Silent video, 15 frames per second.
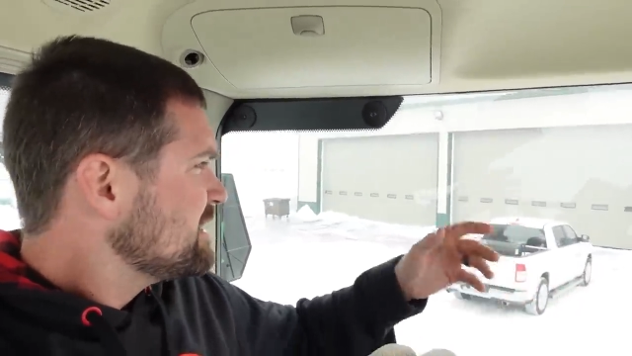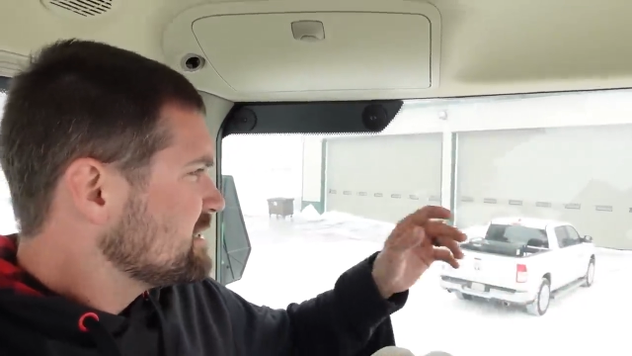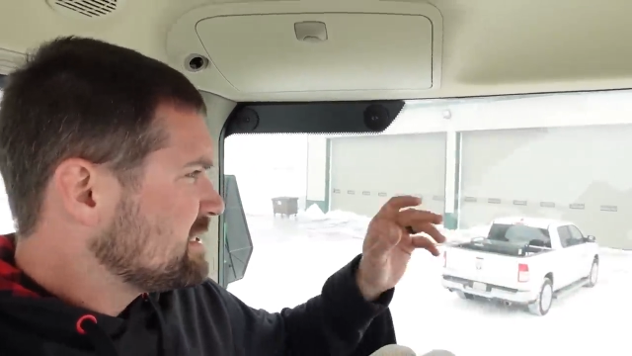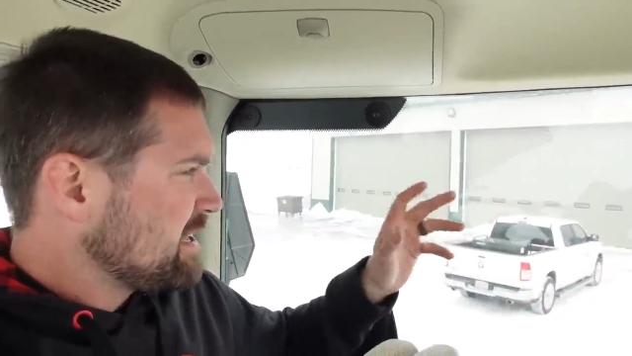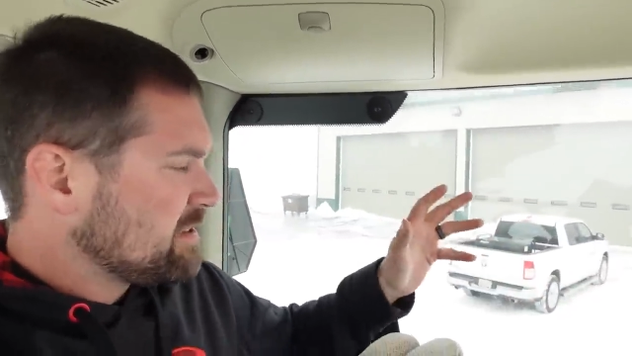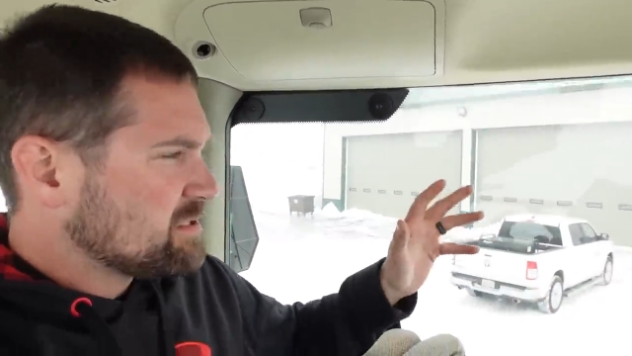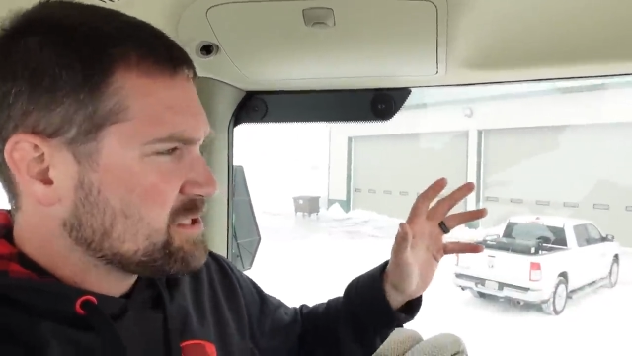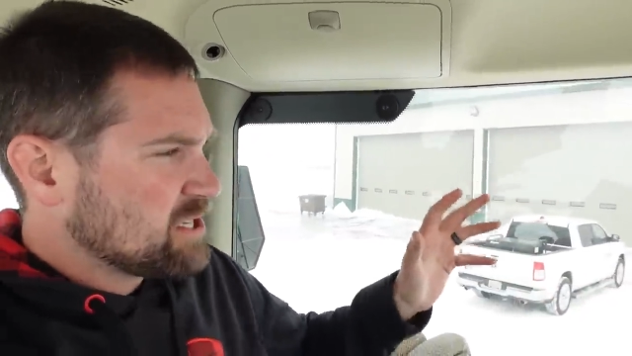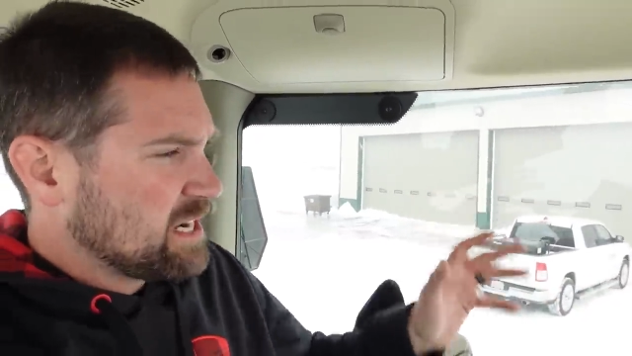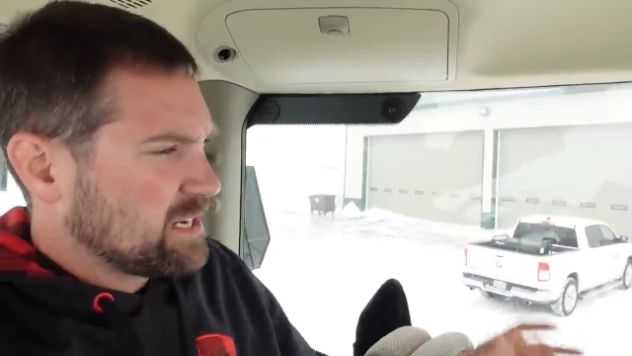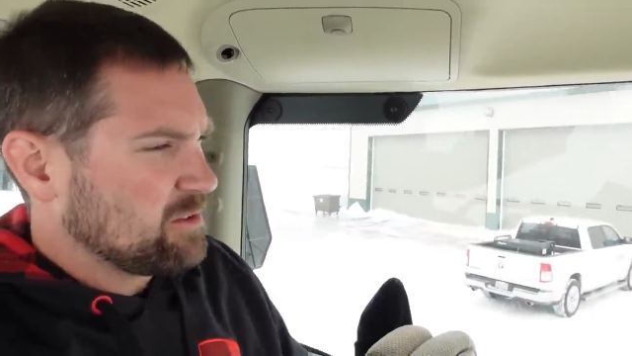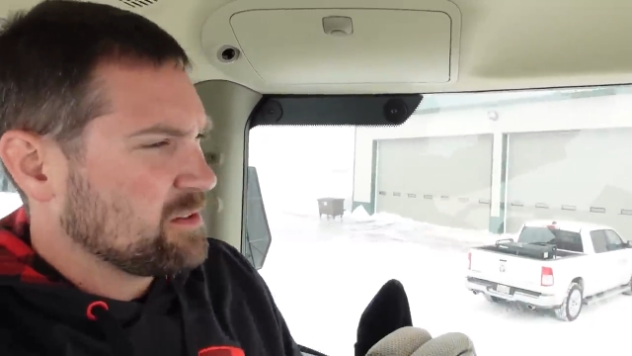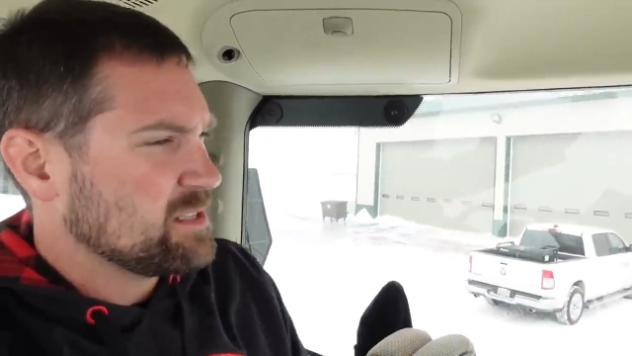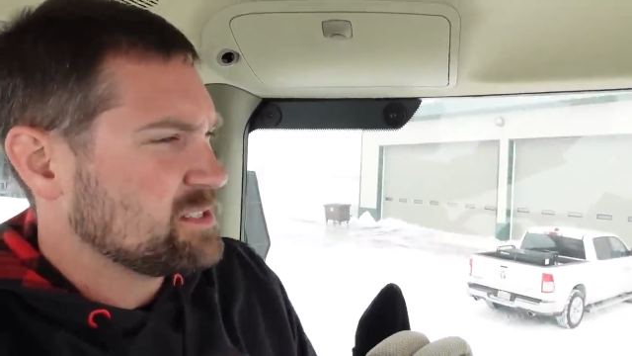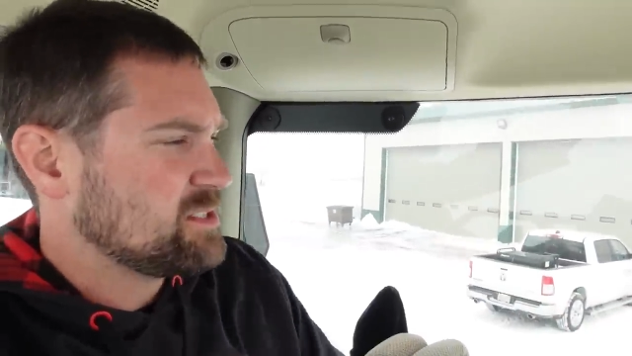Zeth's
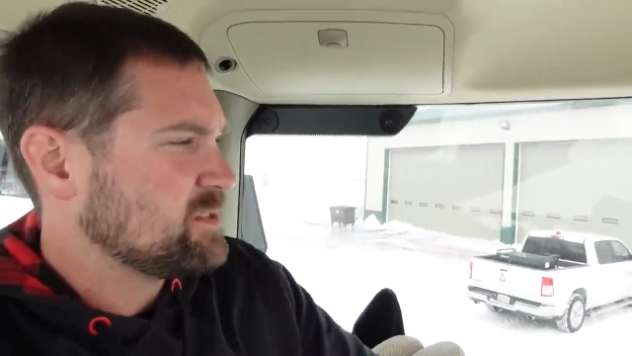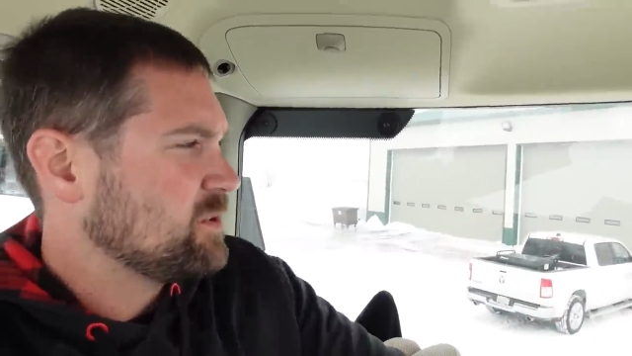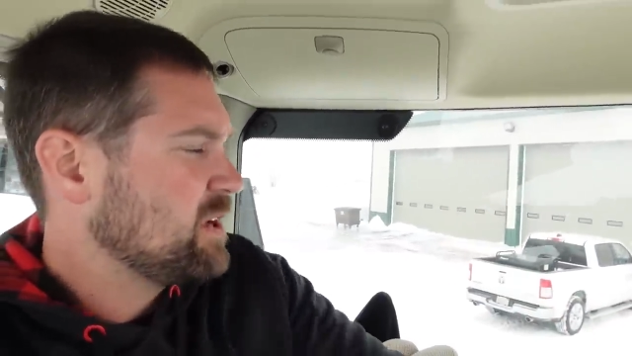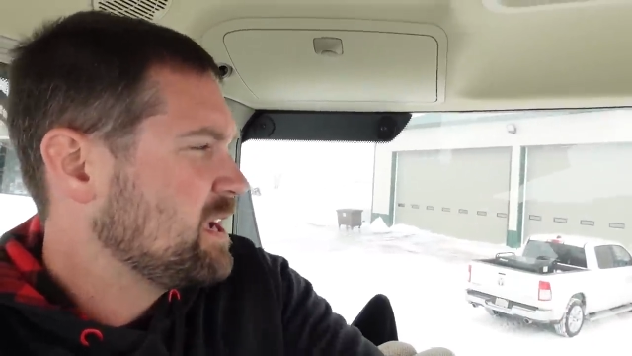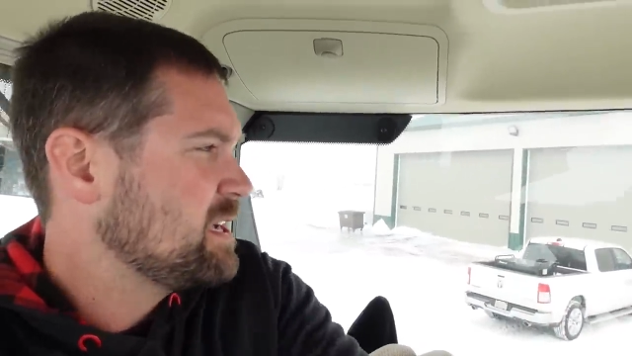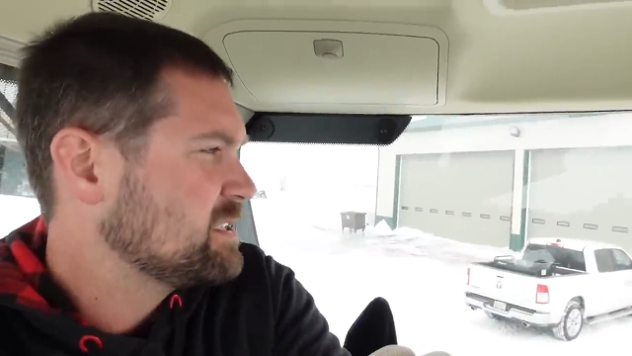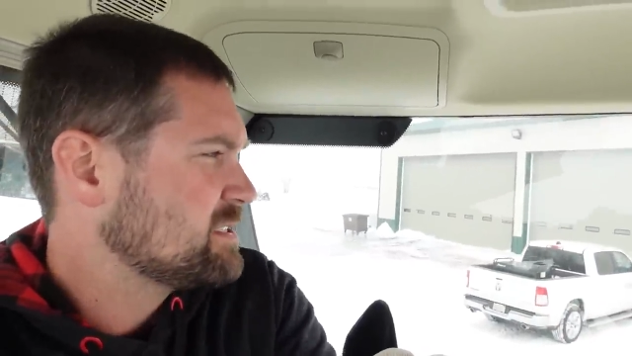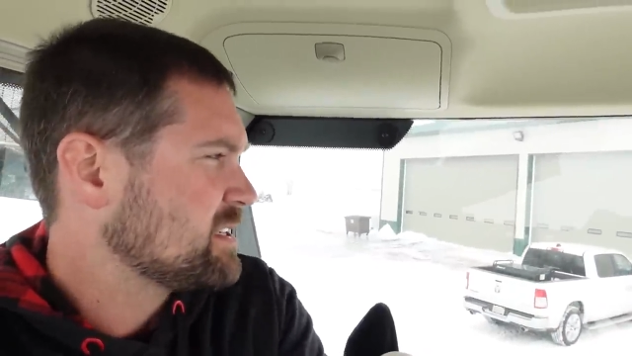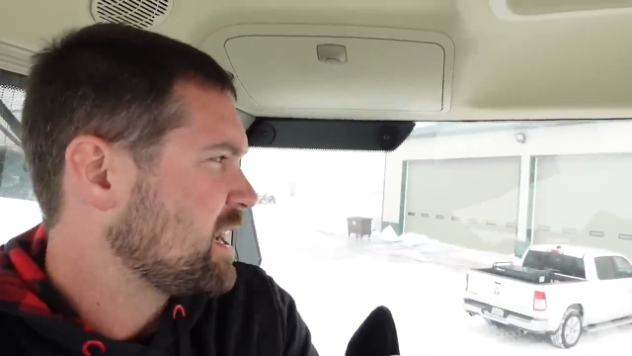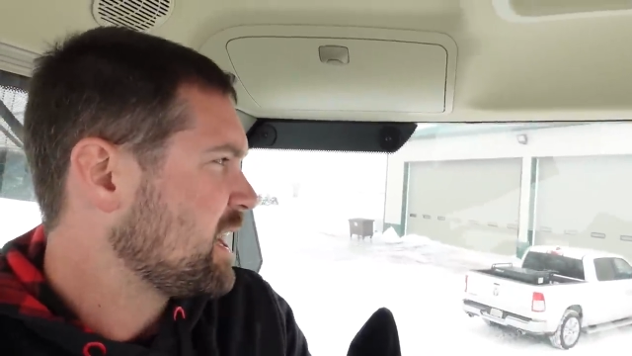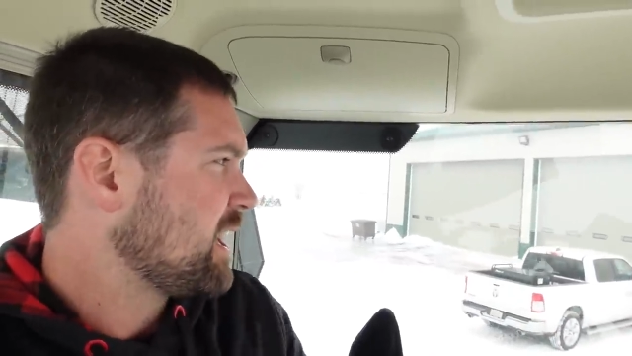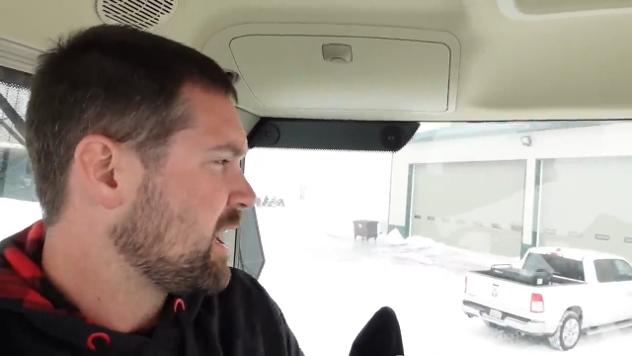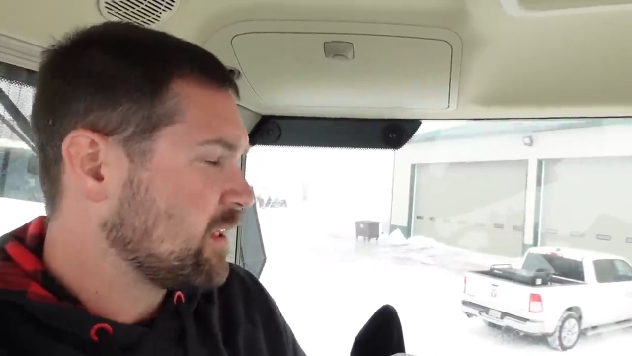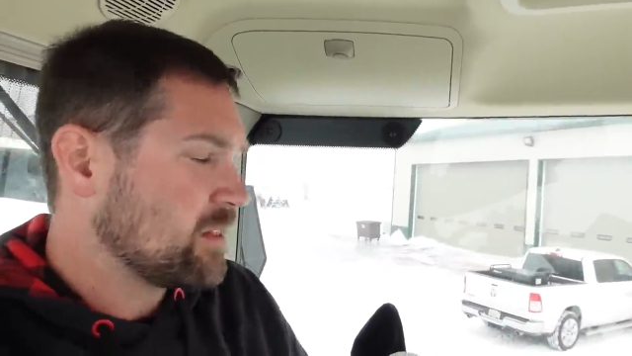channel is is uh,